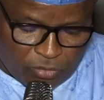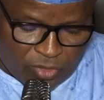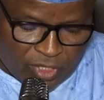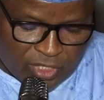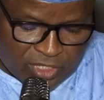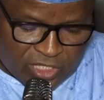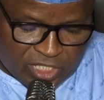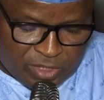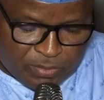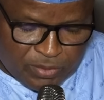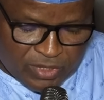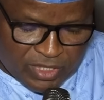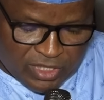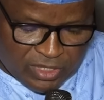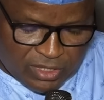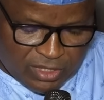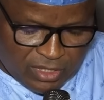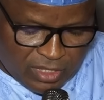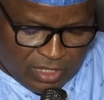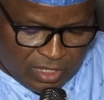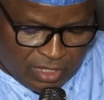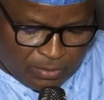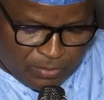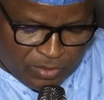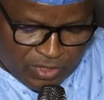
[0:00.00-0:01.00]
This
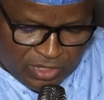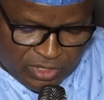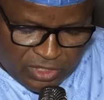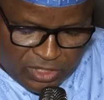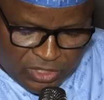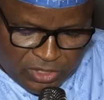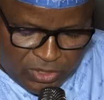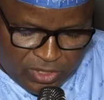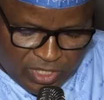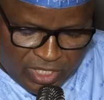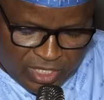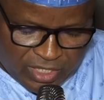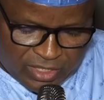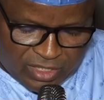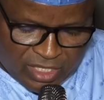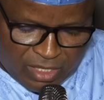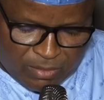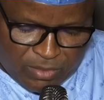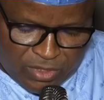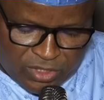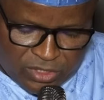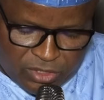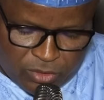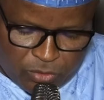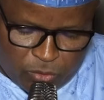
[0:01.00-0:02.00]
presentation
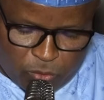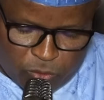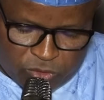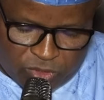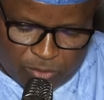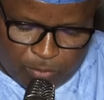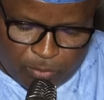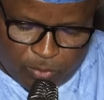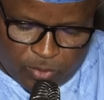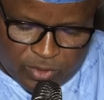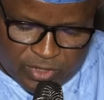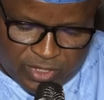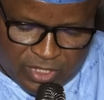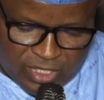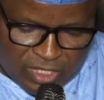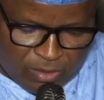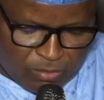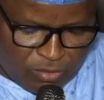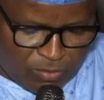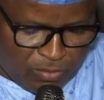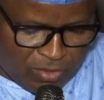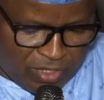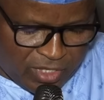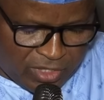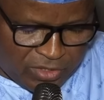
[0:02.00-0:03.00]
examines the roles of political
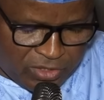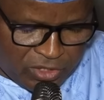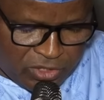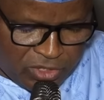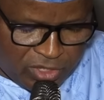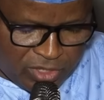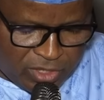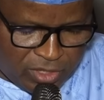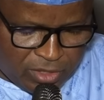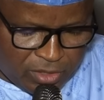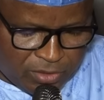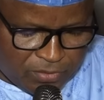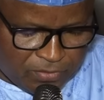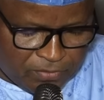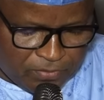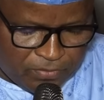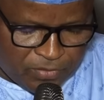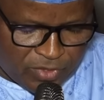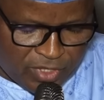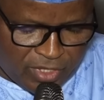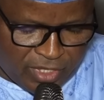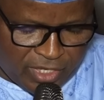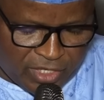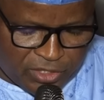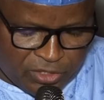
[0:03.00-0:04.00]
mobilization
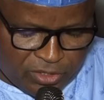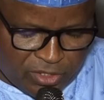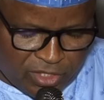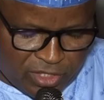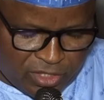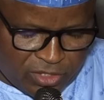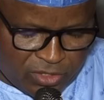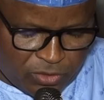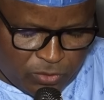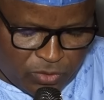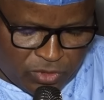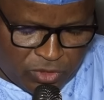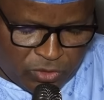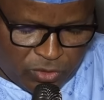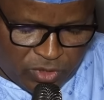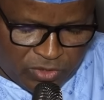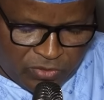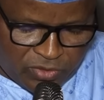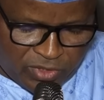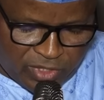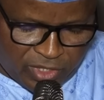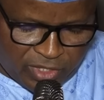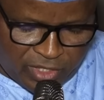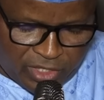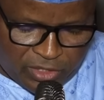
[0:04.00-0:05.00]
in Nigeria's
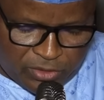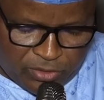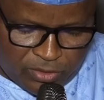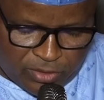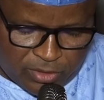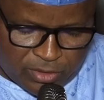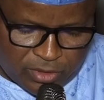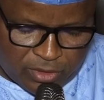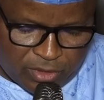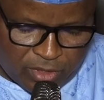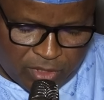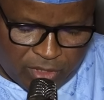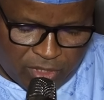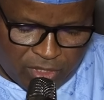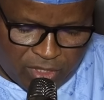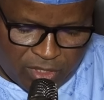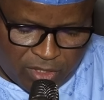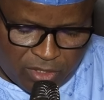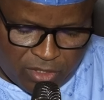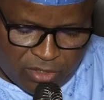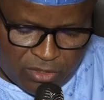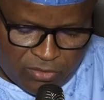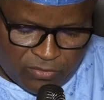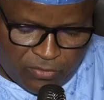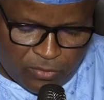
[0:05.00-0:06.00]
2023 elections,
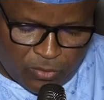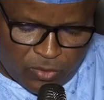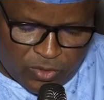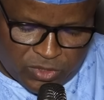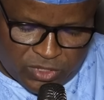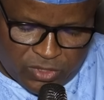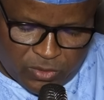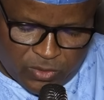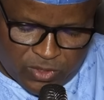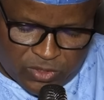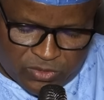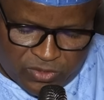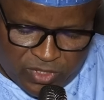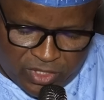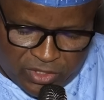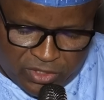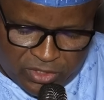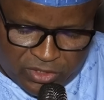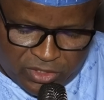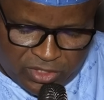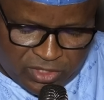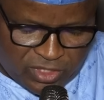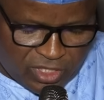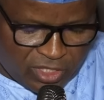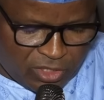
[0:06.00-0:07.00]
focusing on
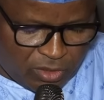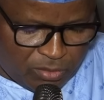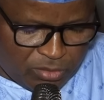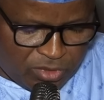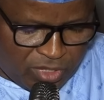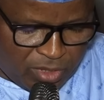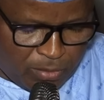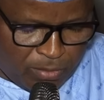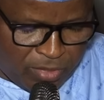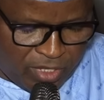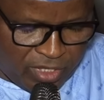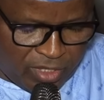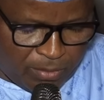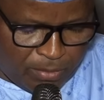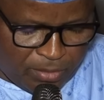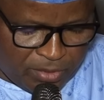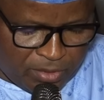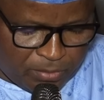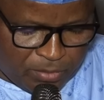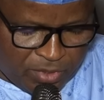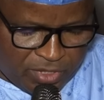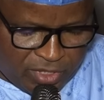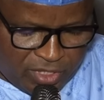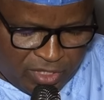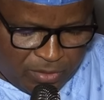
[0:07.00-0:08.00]
strategies adopted by the
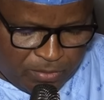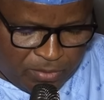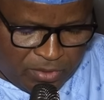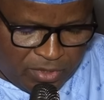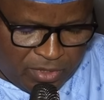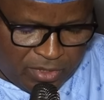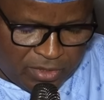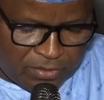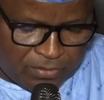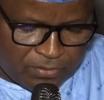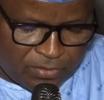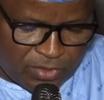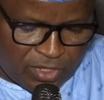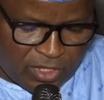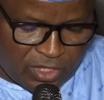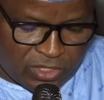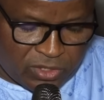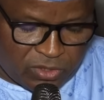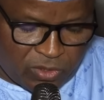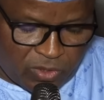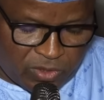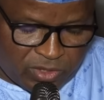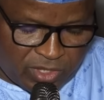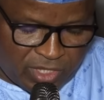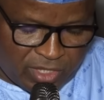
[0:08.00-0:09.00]
PDP, its
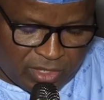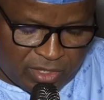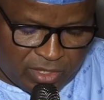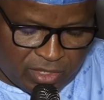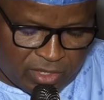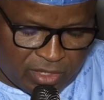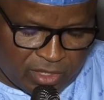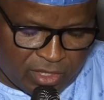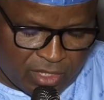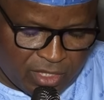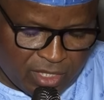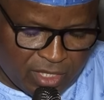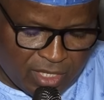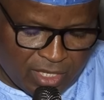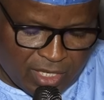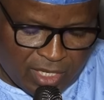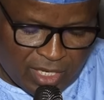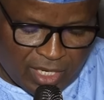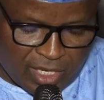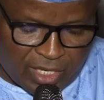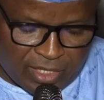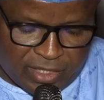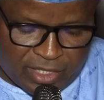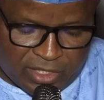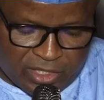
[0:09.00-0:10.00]
success,
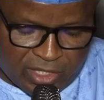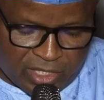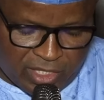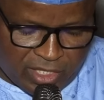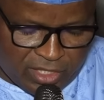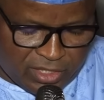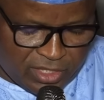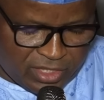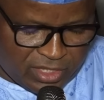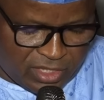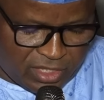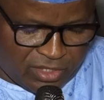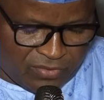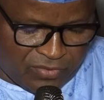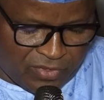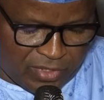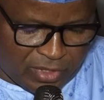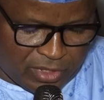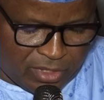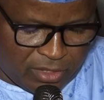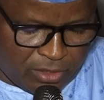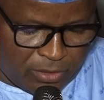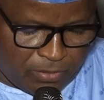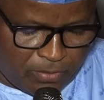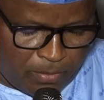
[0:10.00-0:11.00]
and the challenges it
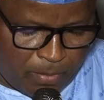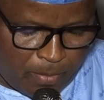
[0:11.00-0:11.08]
faced.